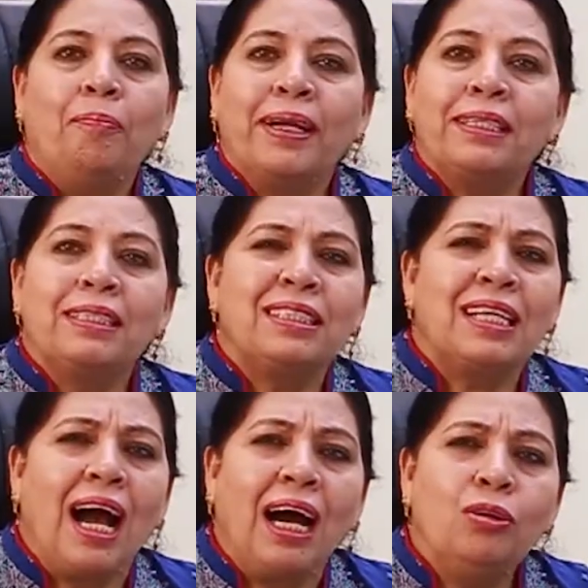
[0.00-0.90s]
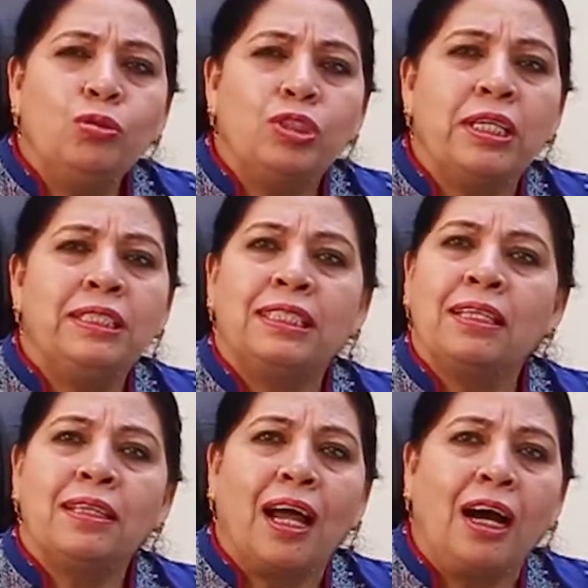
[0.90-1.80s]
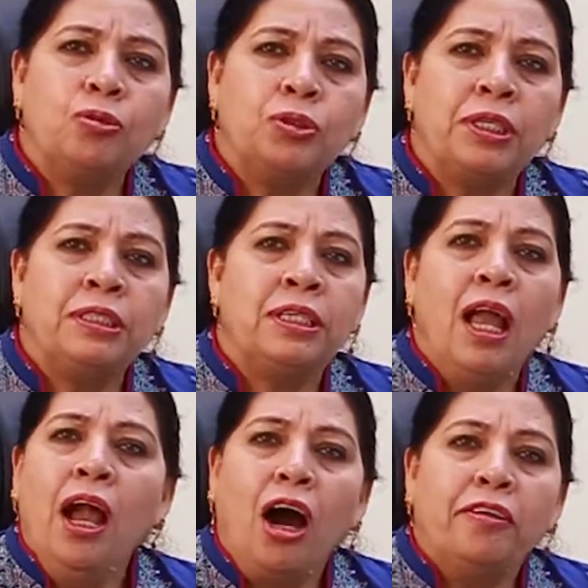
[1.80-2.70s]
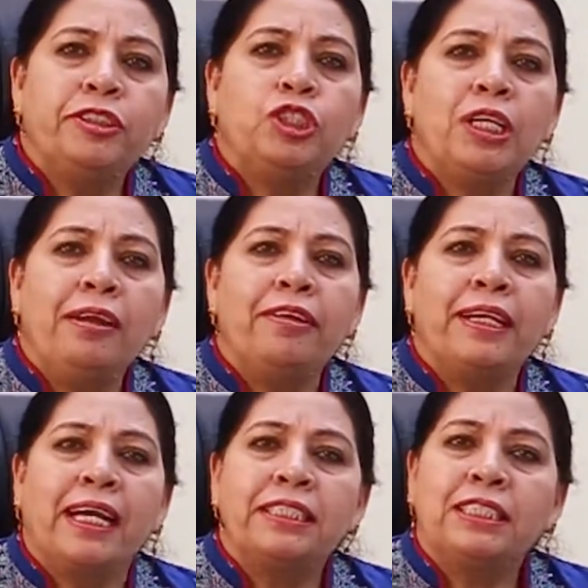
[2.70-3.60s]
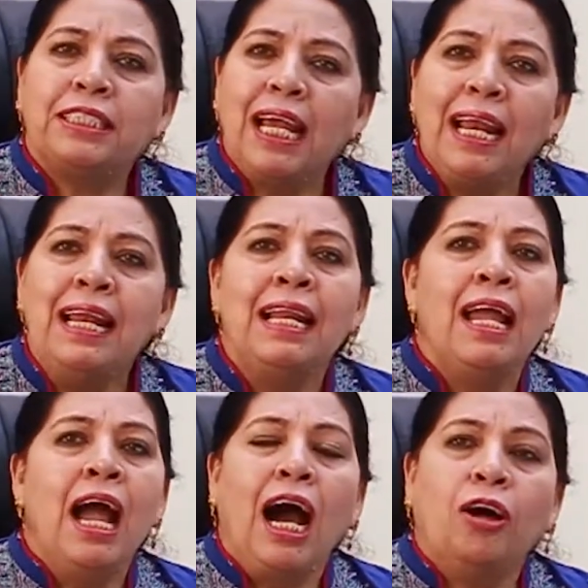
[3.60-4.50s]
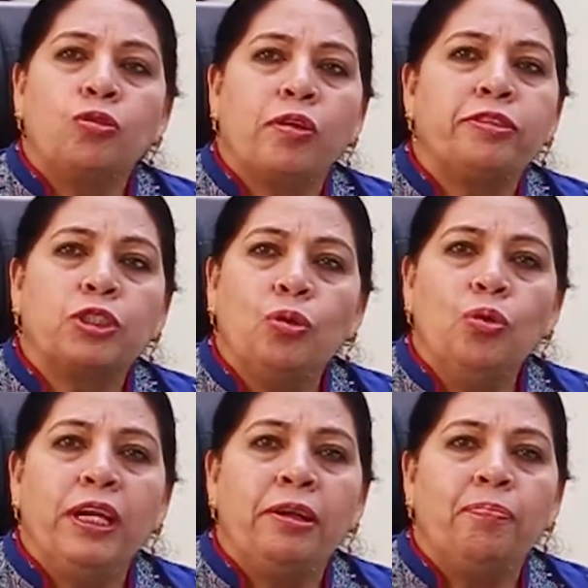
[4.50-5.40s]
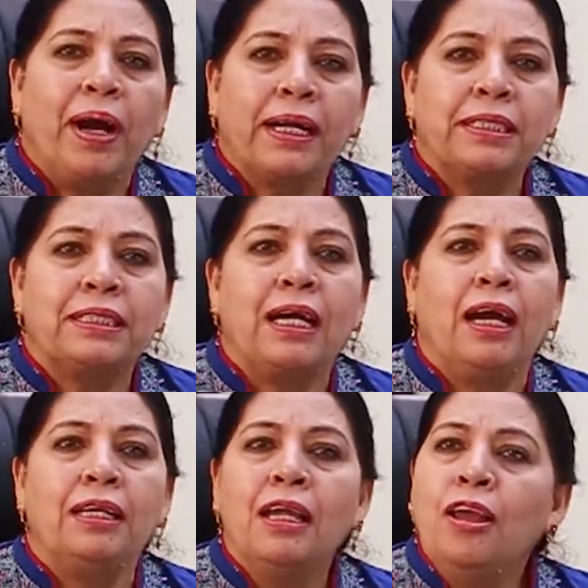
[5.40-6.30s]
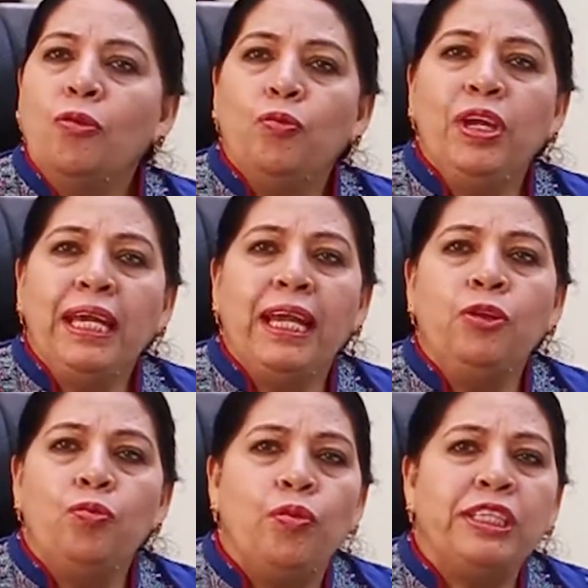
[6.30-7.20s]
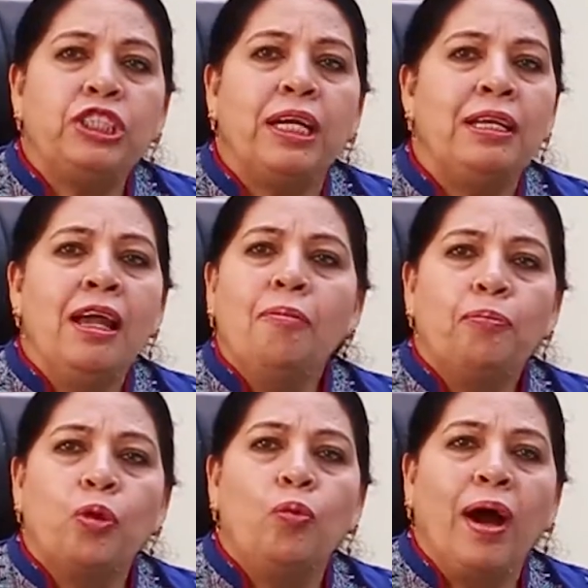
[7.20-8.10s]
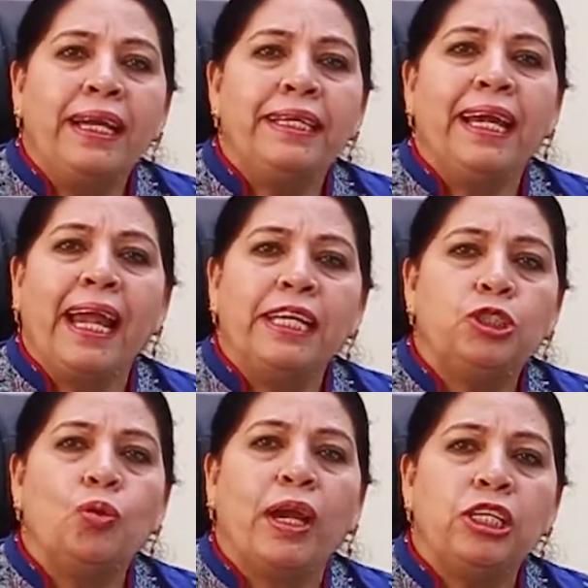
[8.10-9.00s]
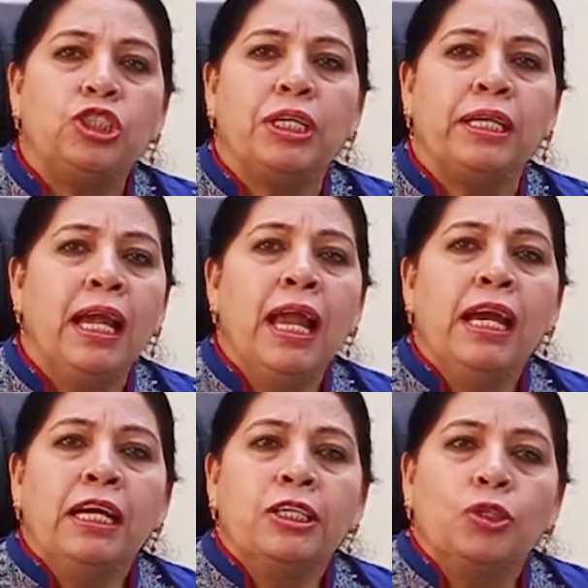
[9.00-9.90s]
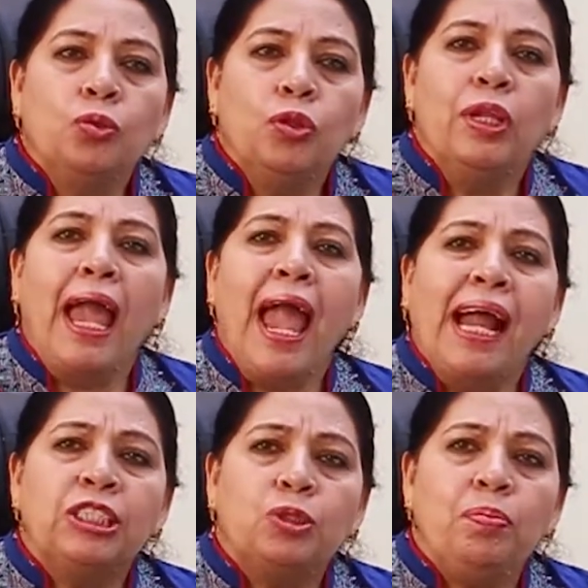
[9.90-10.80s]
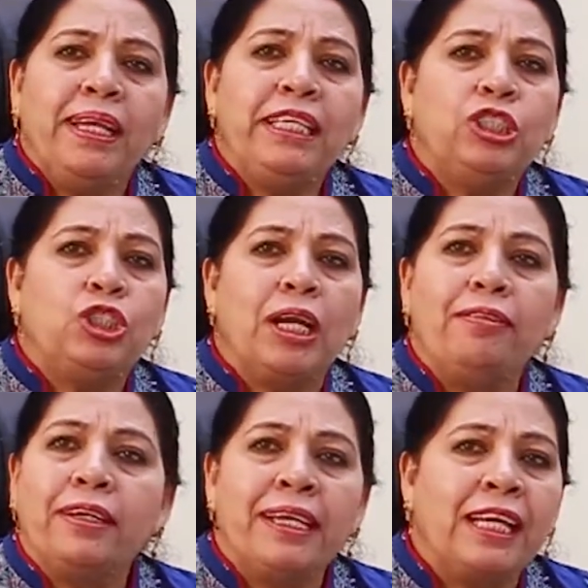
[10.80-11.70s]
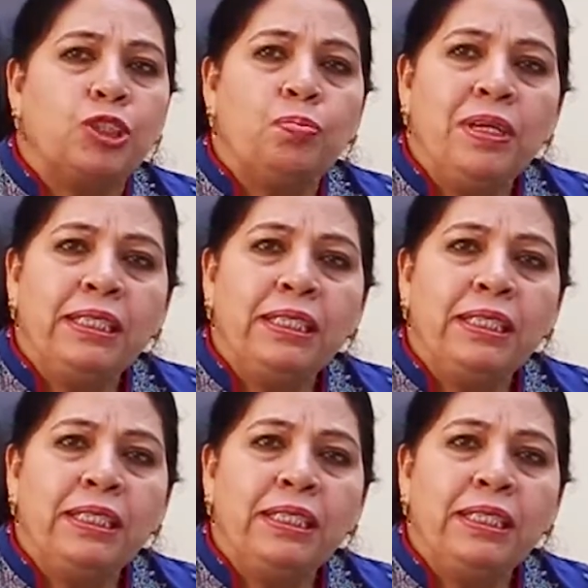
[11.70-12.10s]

but thousands and thousands of children are still out of school in Pakistan. We envision providing education to as many children as